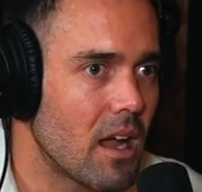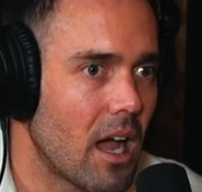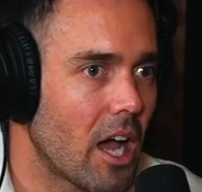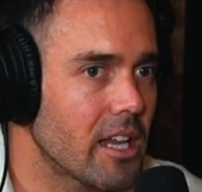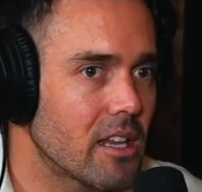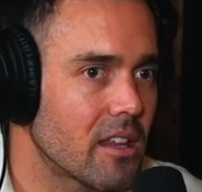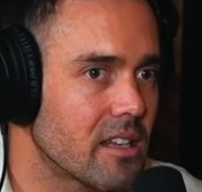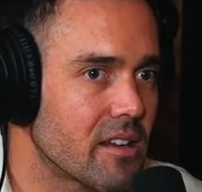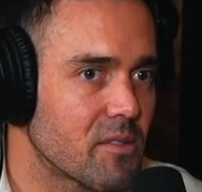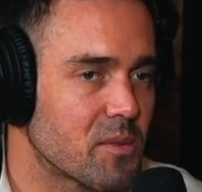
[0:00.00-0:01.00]
I didn't know the
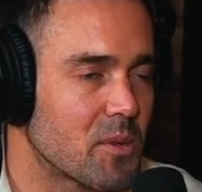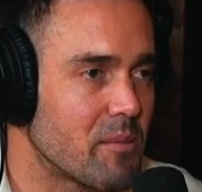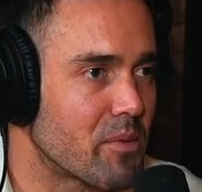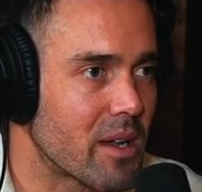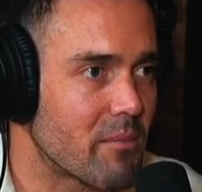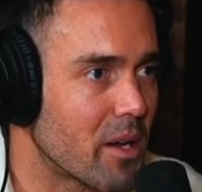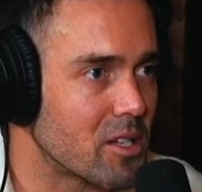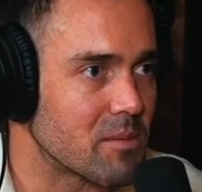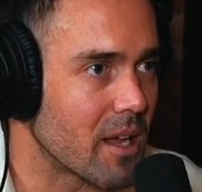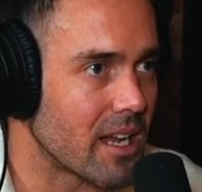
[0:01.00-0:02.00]
difference between pre and
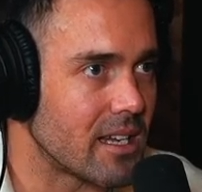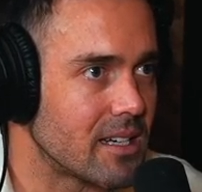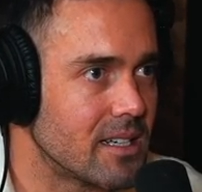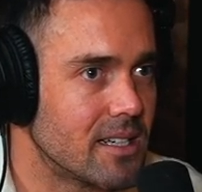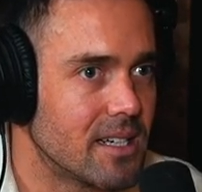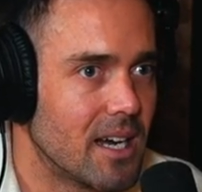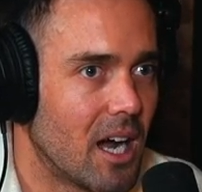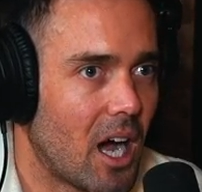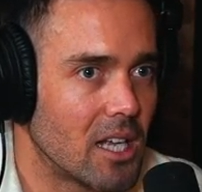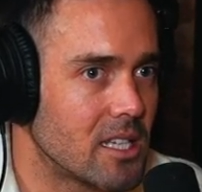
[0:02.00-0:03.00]
post money.
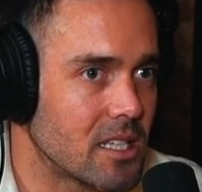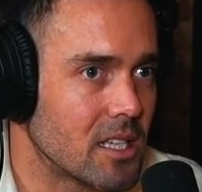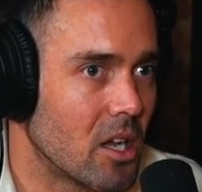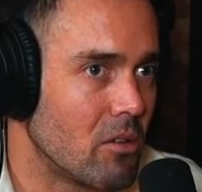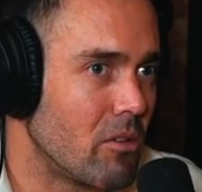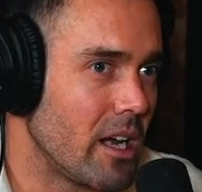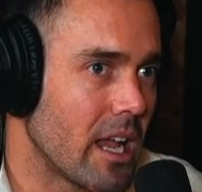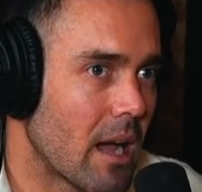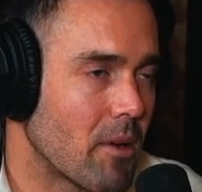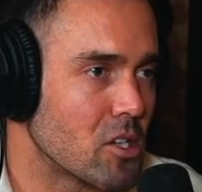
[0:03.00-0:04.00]
I didn't know really
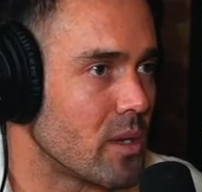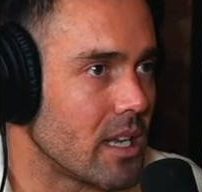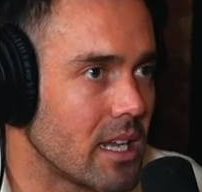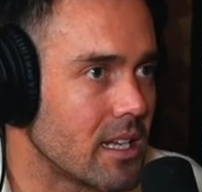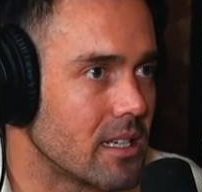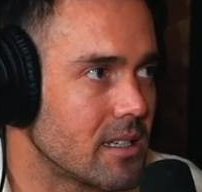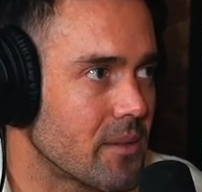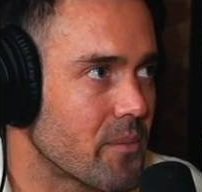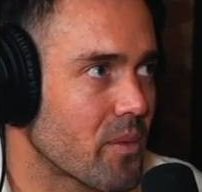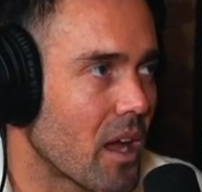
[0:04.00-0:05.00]
how much we needed.
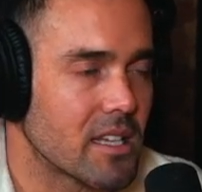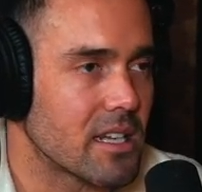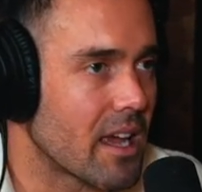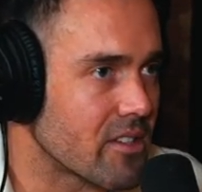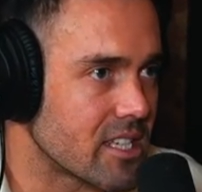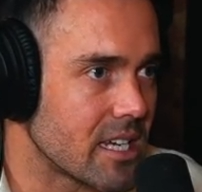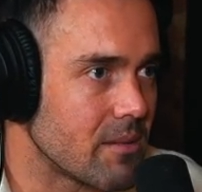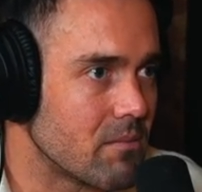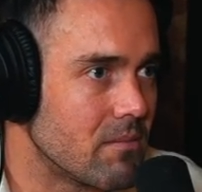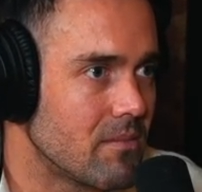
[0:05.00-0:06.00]
I didn't have a
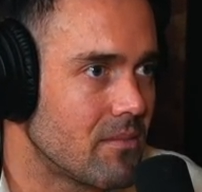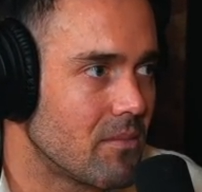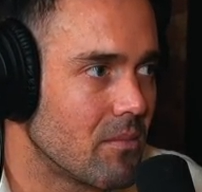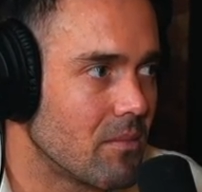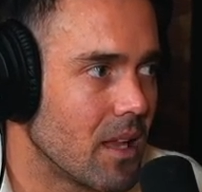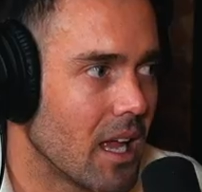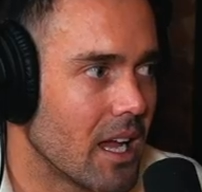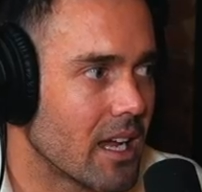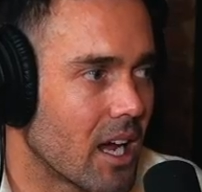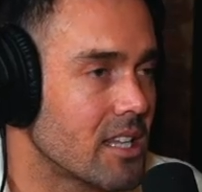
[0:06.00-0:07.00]
team.
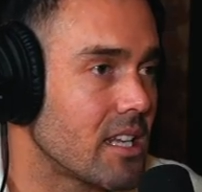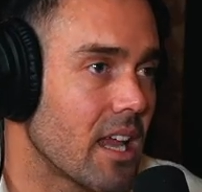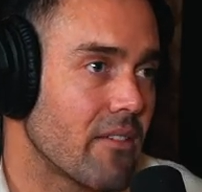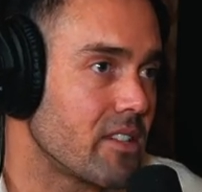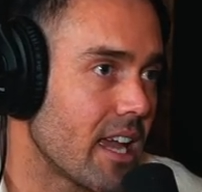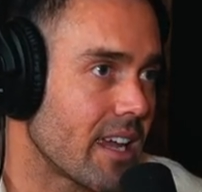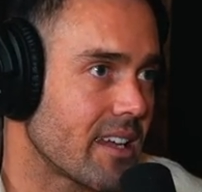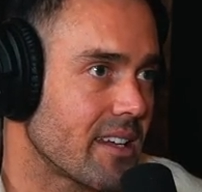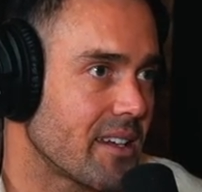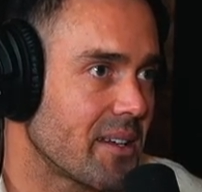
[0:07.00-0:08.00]
Like, I didn't have a deck.
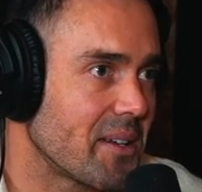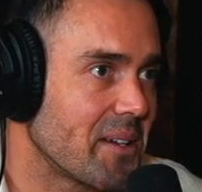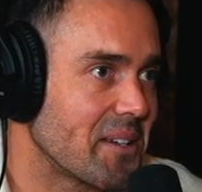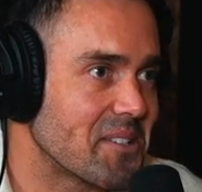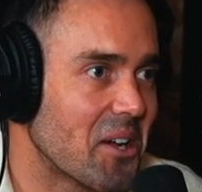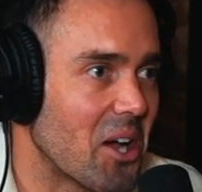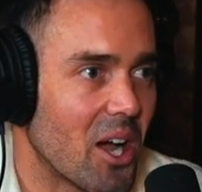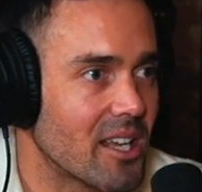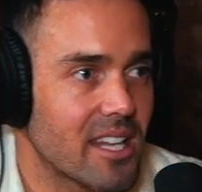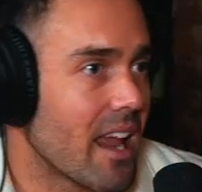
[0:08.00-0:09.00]
So
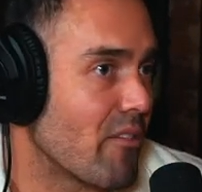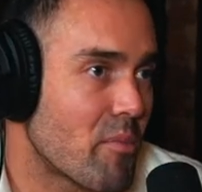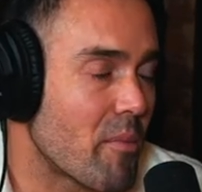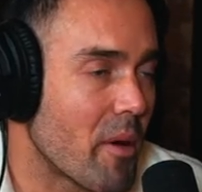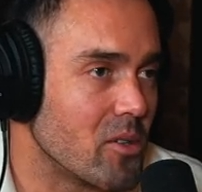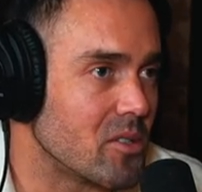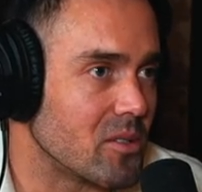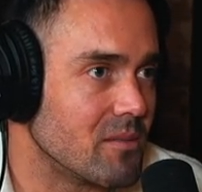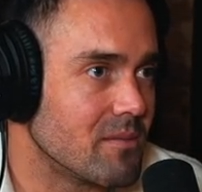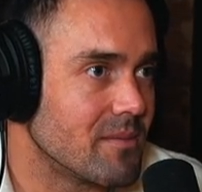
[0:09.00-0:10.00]
I didn't have a
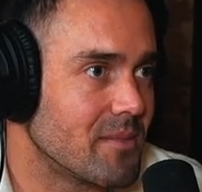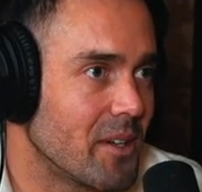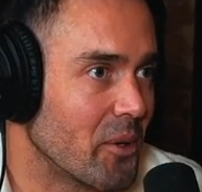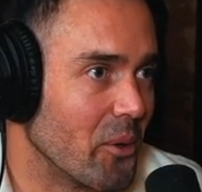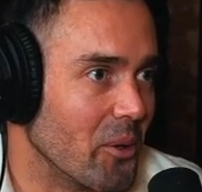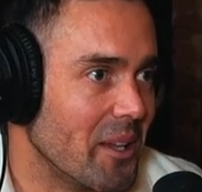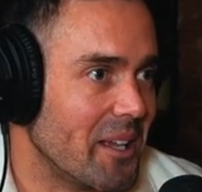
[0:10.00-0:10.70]
proposal at all.